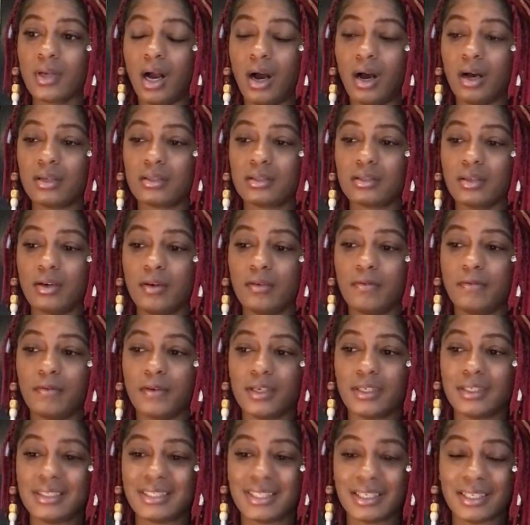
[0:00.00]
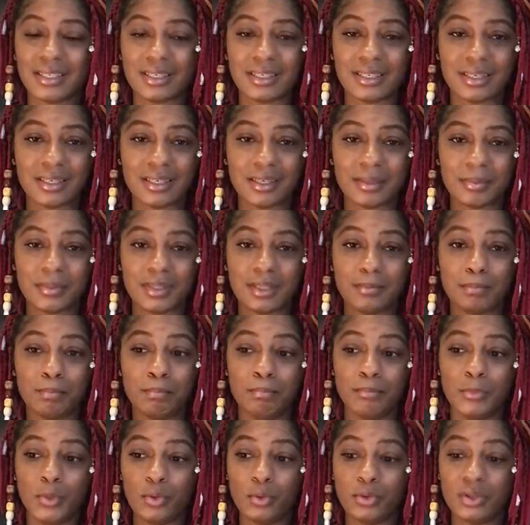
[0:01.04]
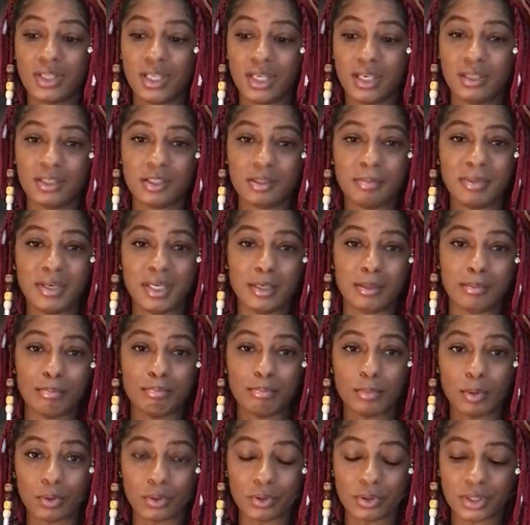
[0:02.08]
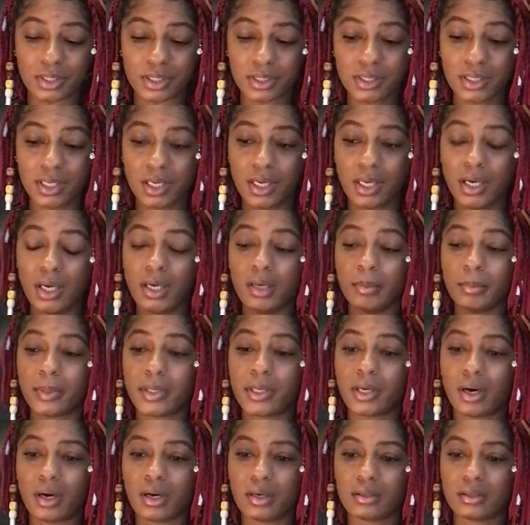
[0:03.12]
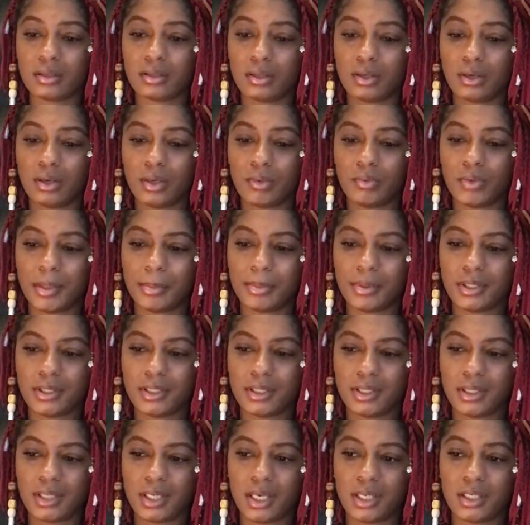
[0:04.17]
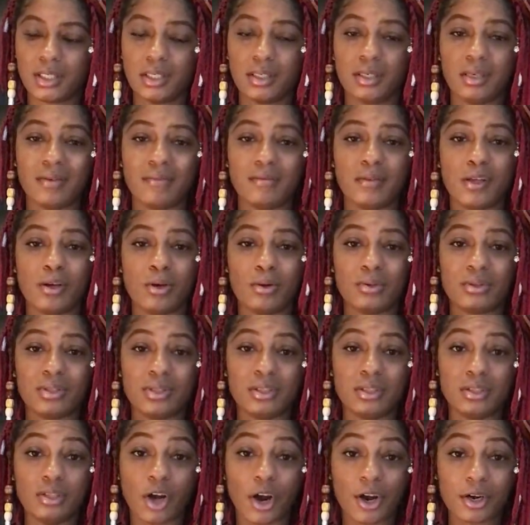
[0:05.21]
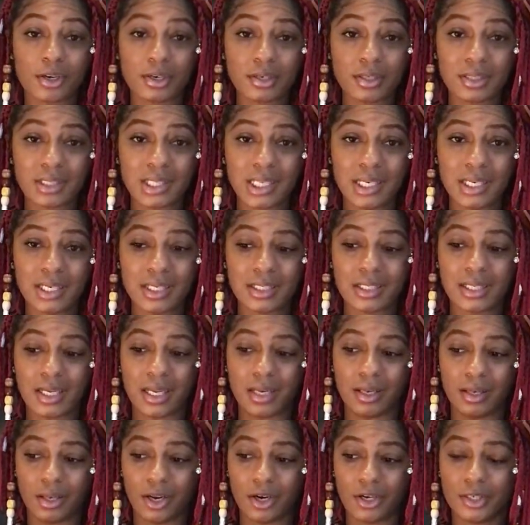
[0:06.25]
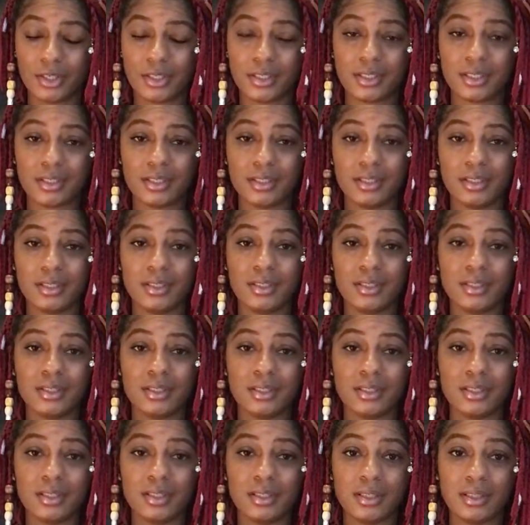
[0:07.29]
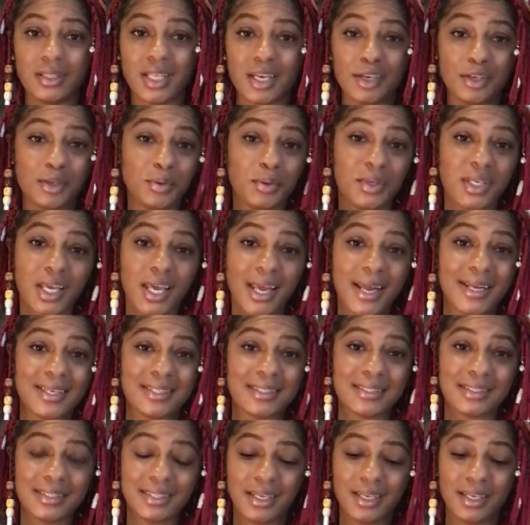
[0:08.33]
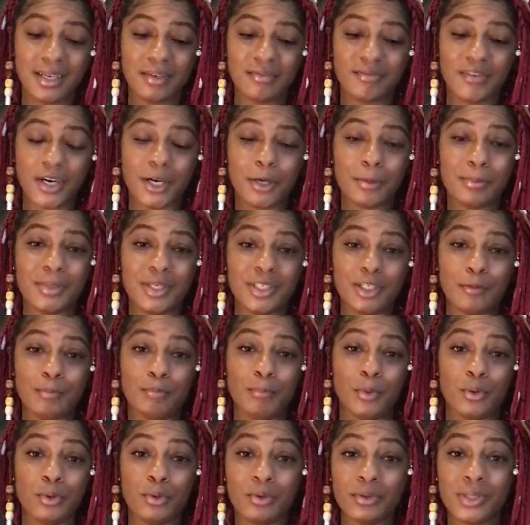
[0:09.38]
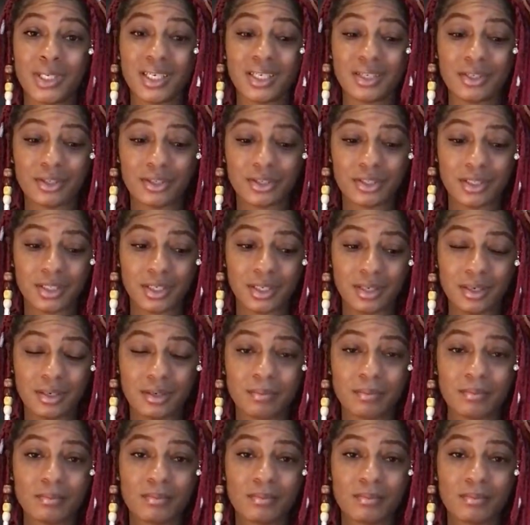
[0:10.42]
Also fertility, new things being born, but also a representation of those darker things that lurk, that you can't see, very much moon energy.